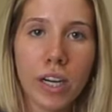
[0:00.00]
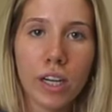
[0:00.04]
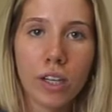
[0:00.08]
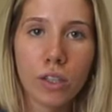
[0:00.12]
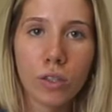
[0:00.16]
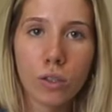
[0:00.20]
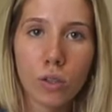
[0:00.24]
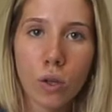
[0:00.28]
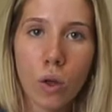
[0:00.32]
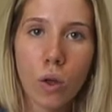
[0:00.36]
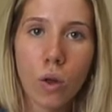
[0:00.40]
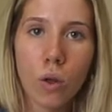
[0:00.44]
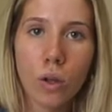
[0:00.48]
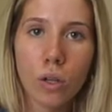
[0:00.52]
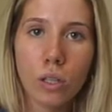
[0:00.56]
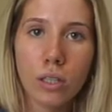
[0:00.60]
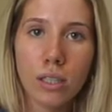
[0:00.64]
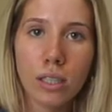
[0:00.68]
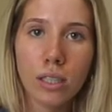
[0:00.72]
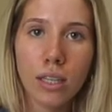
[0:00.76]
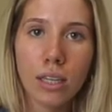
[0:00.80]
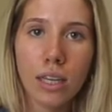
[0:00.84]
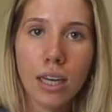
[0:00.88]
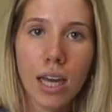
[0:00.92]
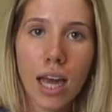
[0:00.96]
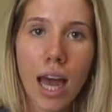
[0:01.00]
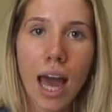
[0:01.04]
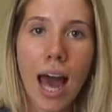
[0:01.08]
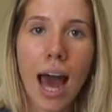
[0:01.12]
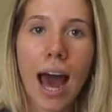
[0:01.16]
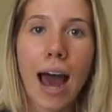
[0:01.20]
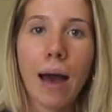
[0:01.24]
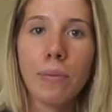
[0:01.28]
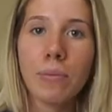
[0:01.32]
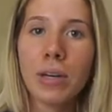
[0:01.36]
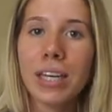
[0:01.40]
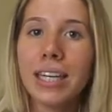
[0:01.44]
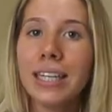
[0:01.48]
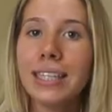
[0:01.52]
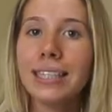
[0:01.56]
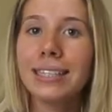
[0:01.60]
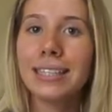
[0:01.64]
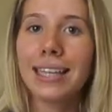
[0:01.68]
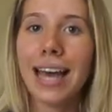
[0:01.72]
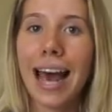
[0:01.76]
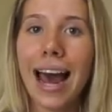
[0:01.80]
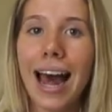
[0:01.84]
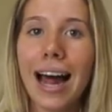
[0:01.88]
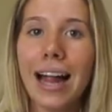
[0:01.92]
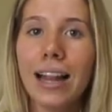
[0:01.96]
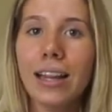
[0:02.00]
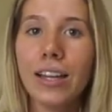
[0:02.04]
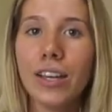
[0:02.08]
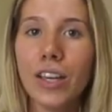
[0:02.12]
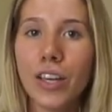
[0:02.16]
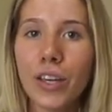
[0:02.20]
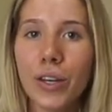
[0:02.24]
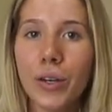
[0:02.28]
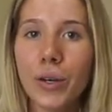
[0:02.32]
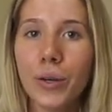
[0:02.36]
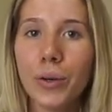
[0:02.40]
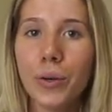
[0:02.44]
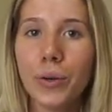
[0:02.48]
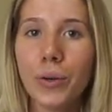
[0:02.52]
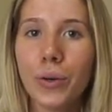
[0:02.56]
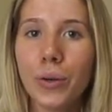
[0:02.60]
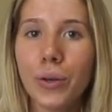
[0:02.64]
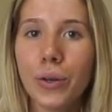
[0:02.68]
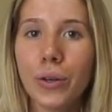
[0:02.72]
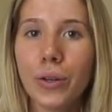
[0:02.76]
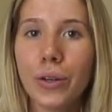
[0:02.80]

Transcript: years old, I'm gonna tell you